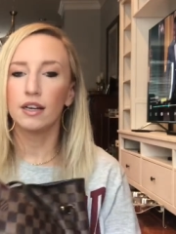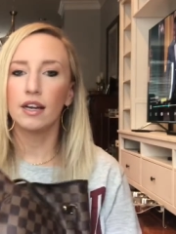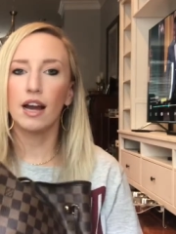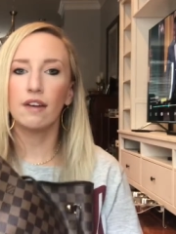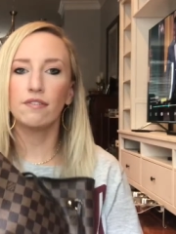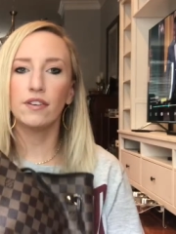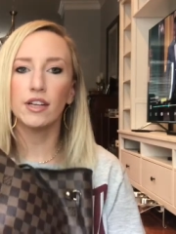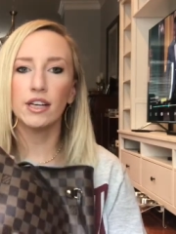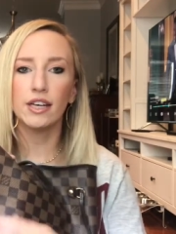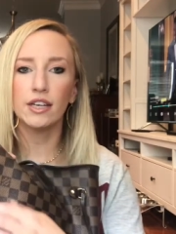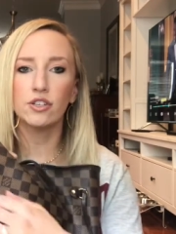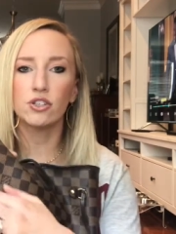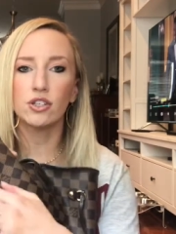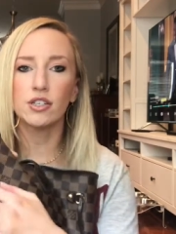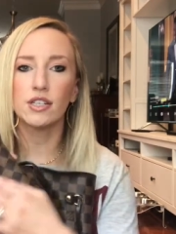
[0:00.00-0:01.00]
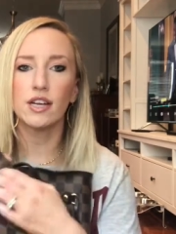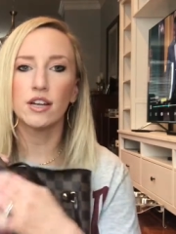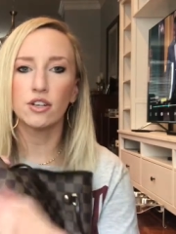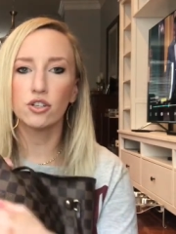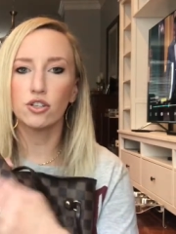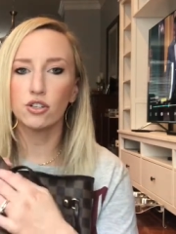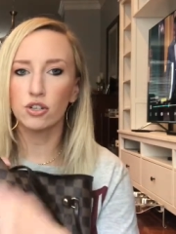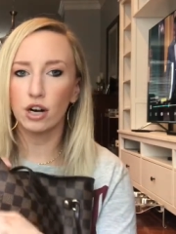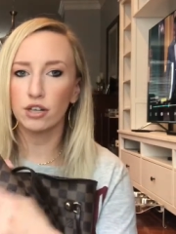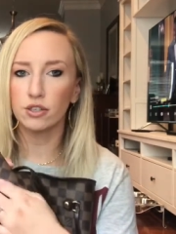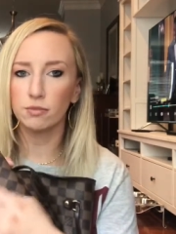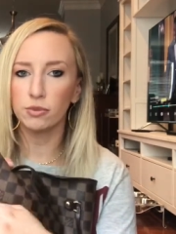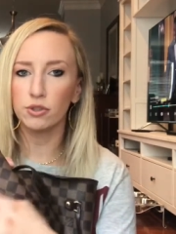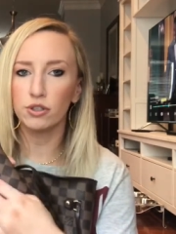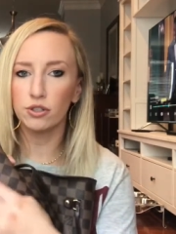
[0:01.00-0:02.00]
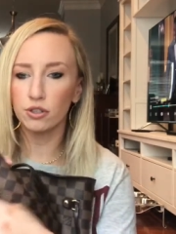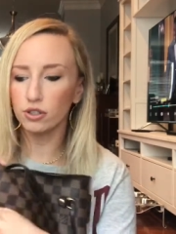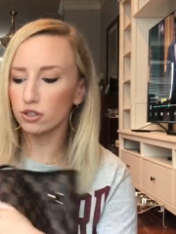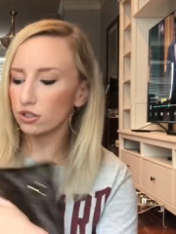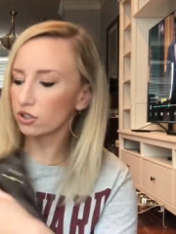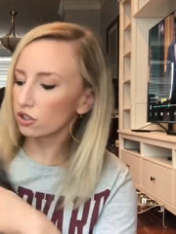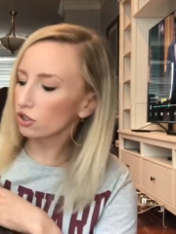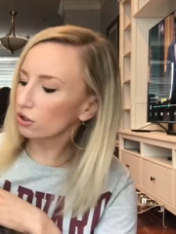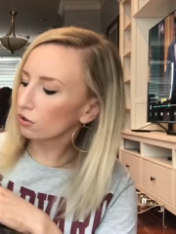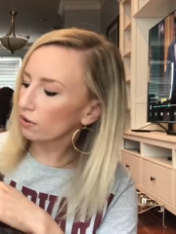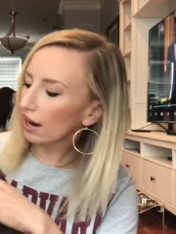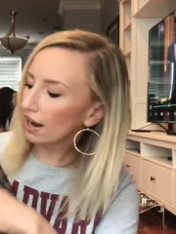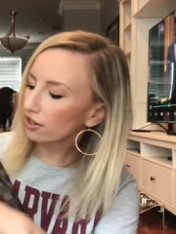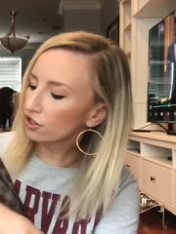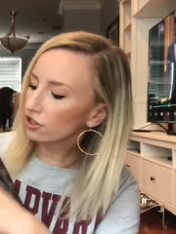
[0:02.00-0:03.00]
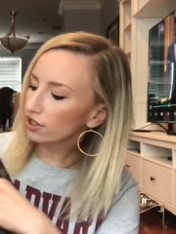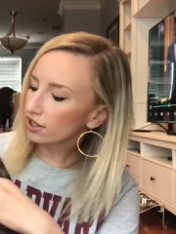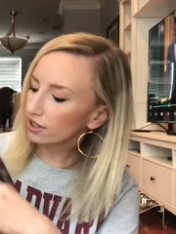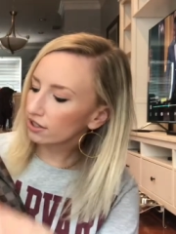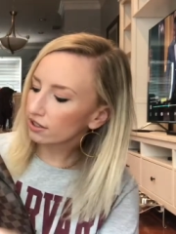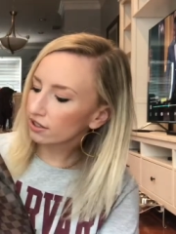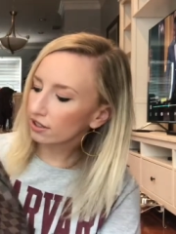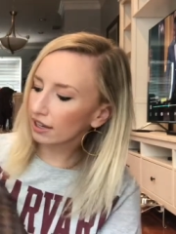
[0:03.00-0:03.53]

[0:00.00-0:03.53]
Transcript: I feel like it's just indestructible. You can scratch it.